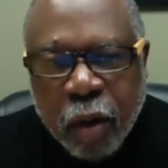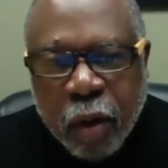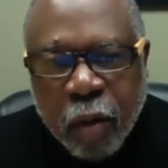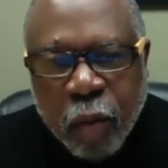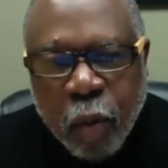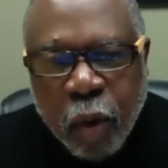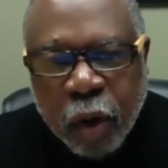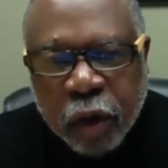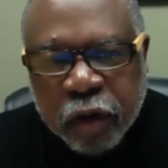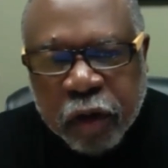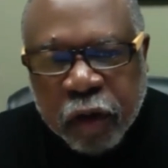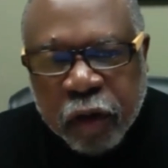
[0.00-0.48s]

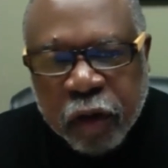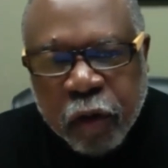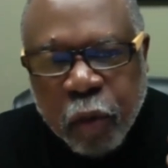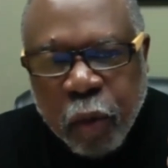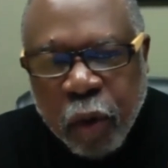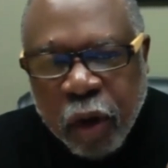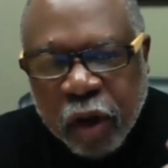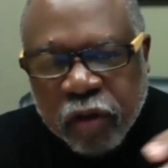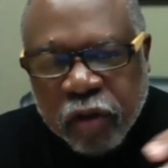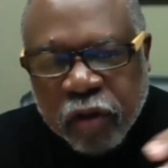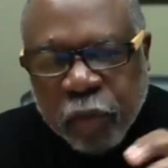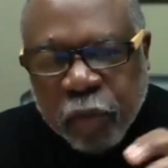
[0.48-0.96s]
what the
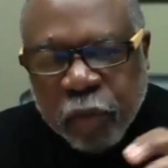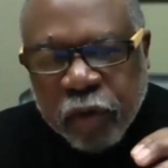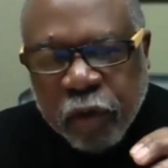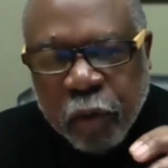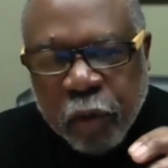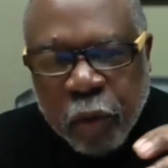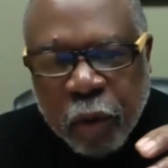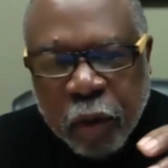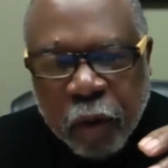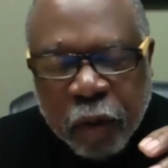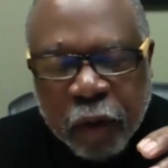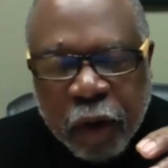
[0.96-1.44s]
US was
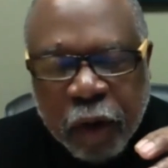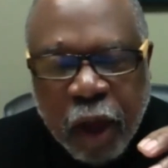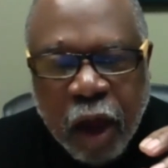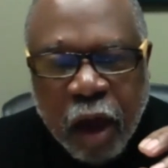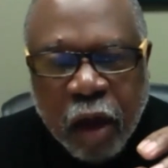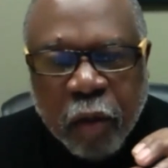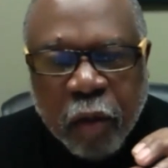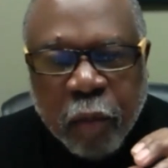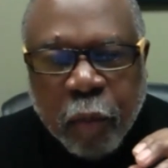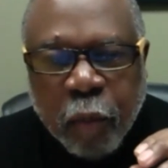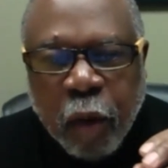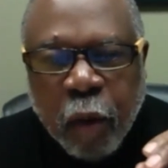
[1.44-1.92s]
doing or
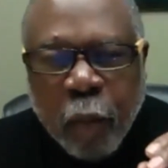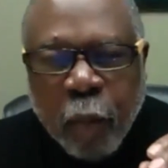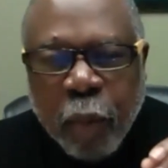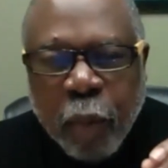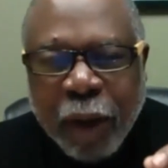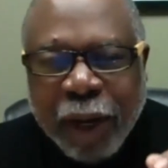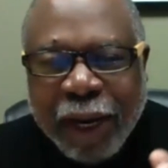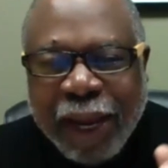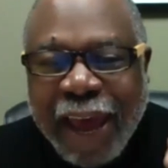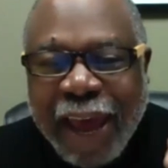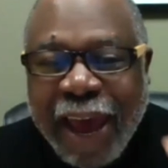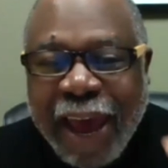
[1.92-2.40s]
not,
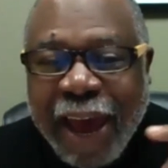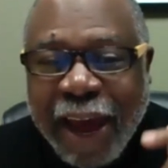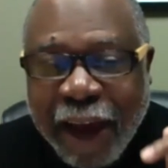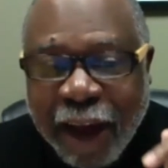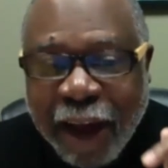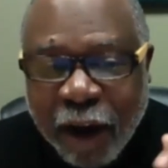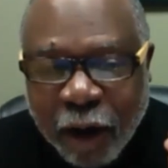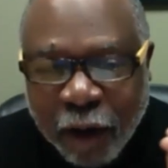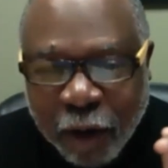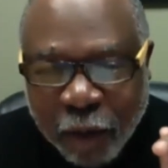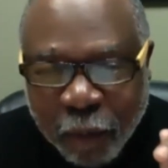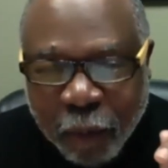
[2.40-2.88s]
but
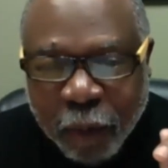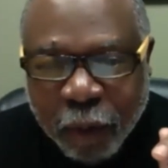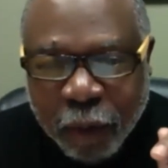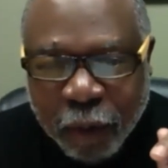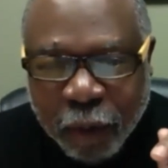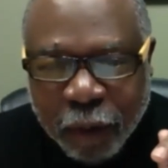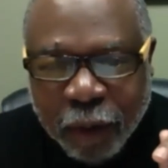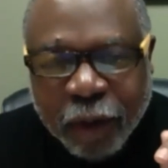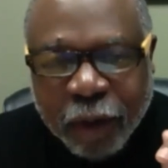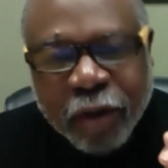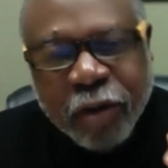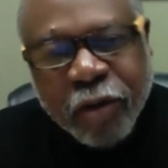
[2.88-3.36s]
how
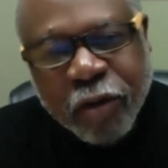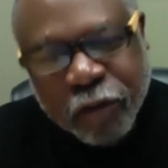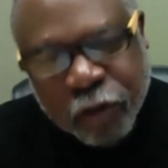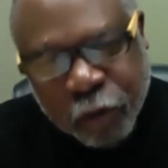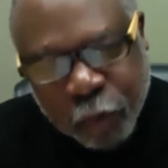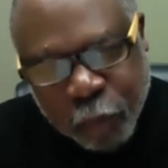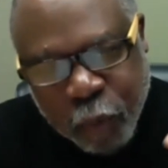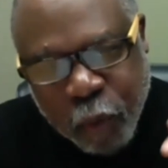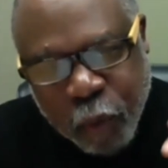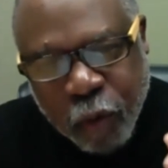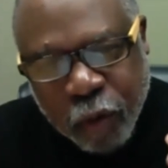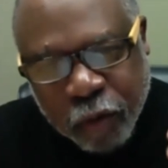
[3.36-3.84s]
to
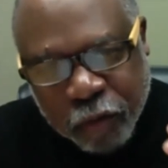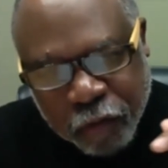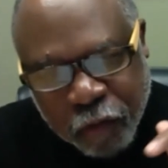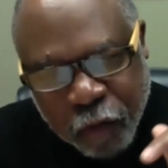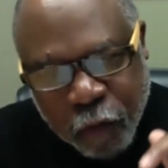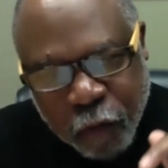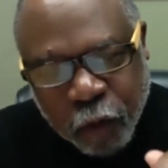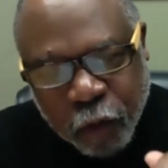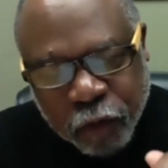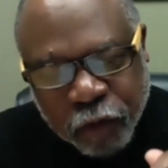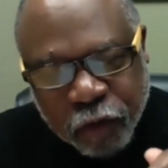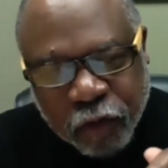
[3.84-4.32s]
support
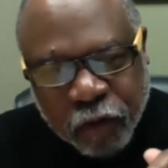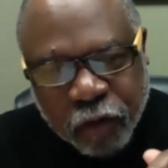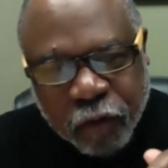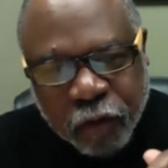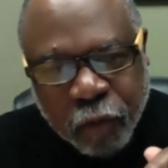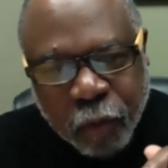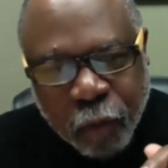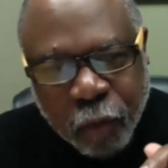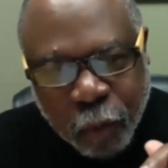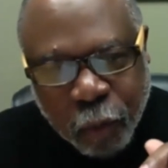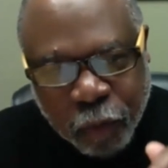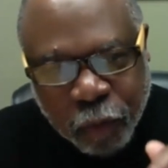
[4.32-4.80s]

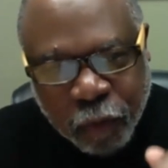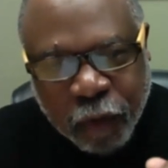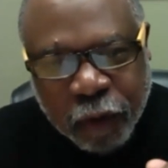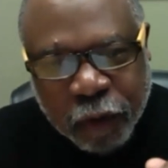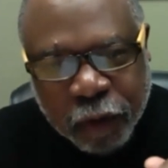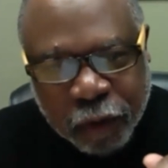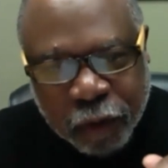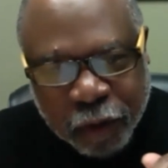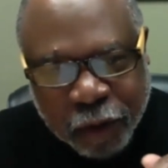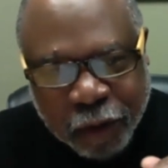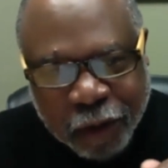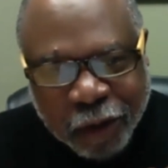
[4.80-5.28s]
forces
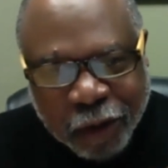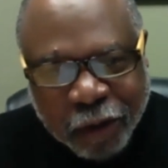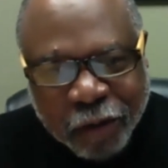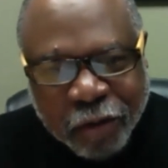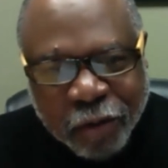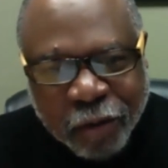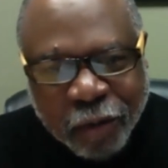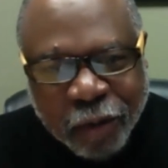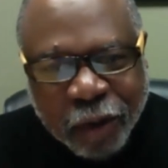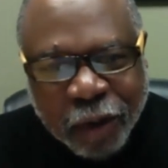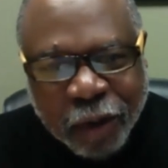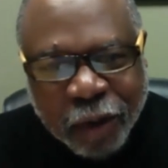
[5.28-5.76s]
within the
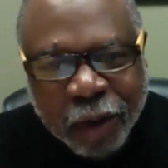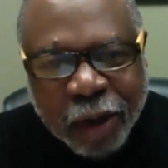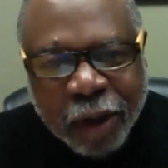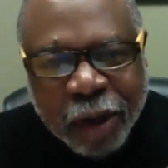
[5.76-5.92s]
country.